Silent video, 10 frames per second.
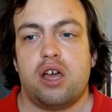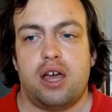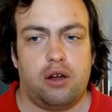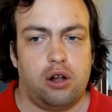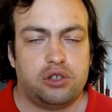
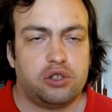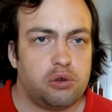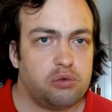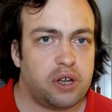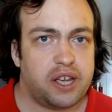
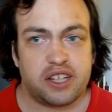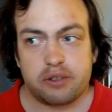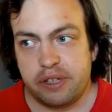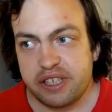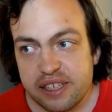Also,
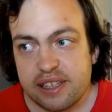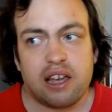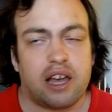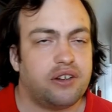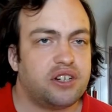explicitly
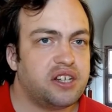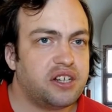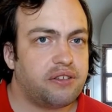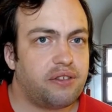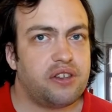
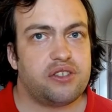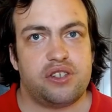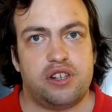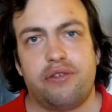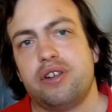annotating things is
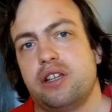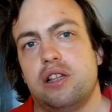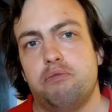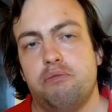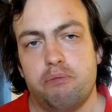definitely
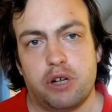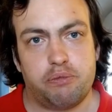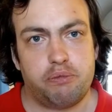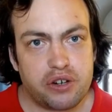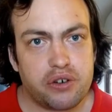much
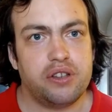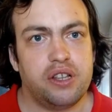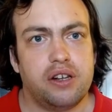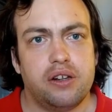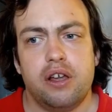better
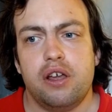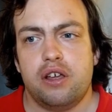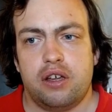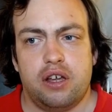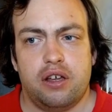than
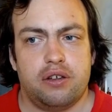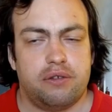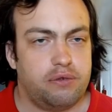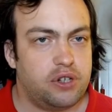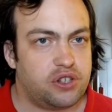
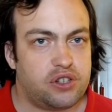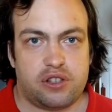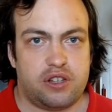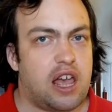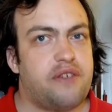
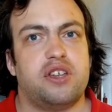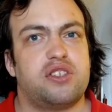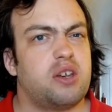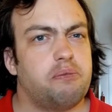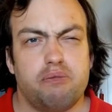just having
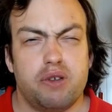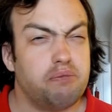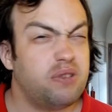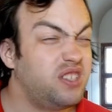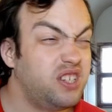some
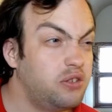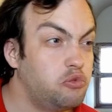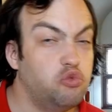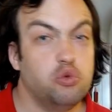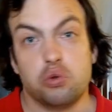implicit
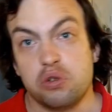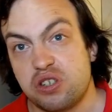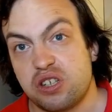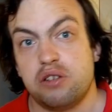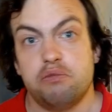
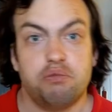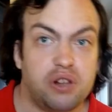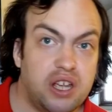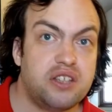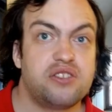rules in
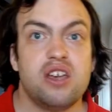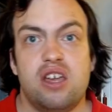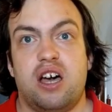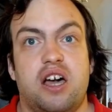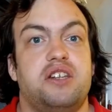place,
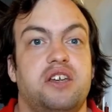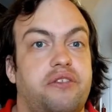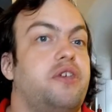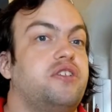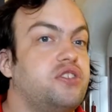hiding
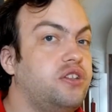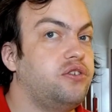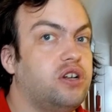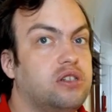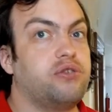things under
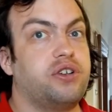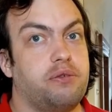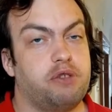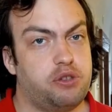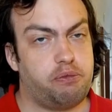
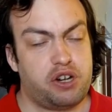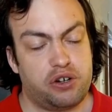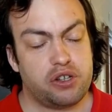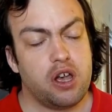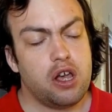algorithm. It's better
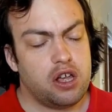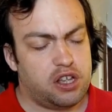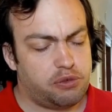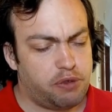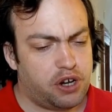
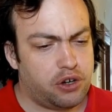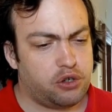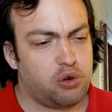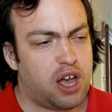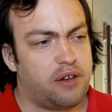
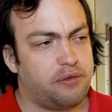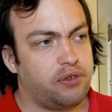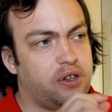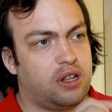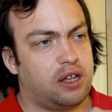to
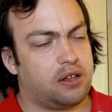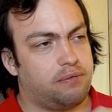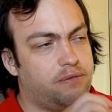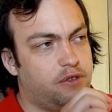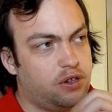have like
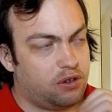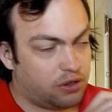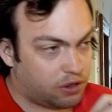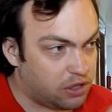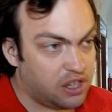
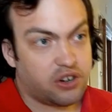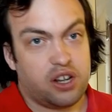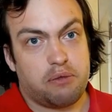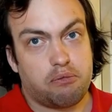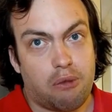
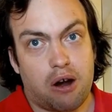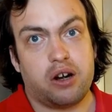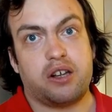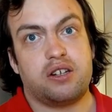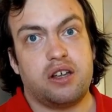clearly
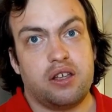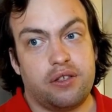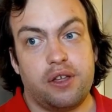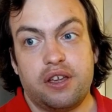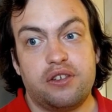marked
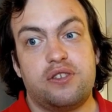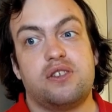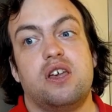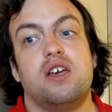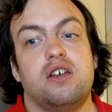
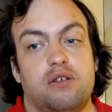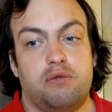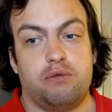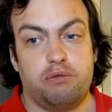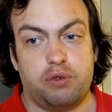things
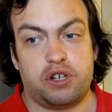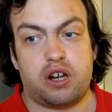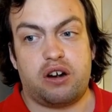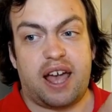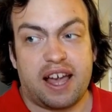which
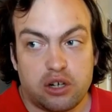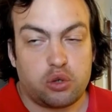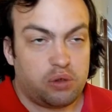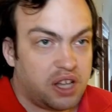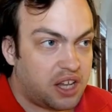are
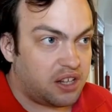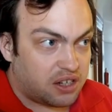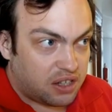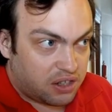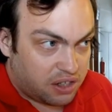actually
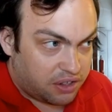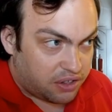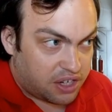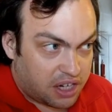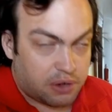in the
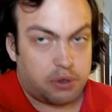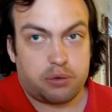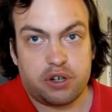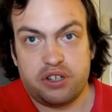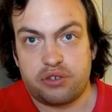data which
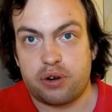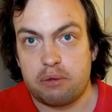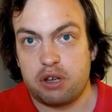we're describing.